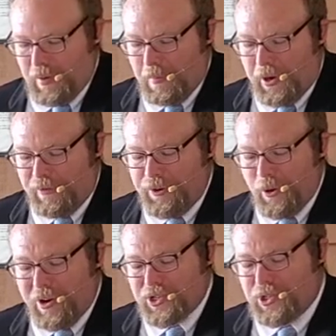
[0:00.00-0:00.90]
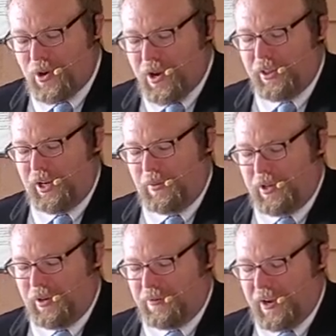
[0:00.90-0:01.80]
But if you are struggling with
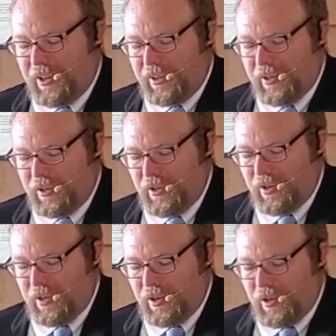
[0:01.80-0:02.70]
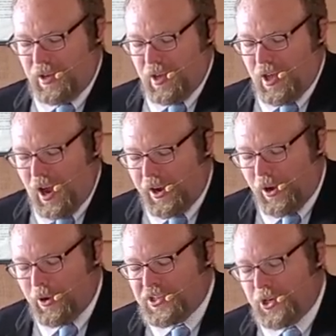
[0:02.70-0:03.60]
your faith, I
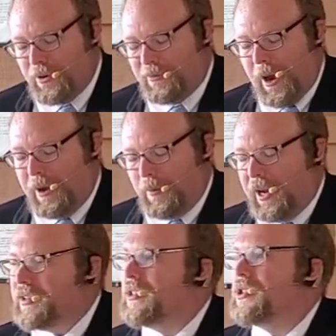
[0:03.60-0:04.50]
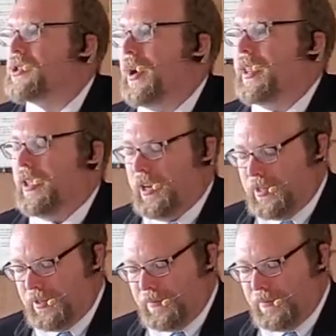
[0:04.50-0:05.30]
urge you to find ways to strengthen it.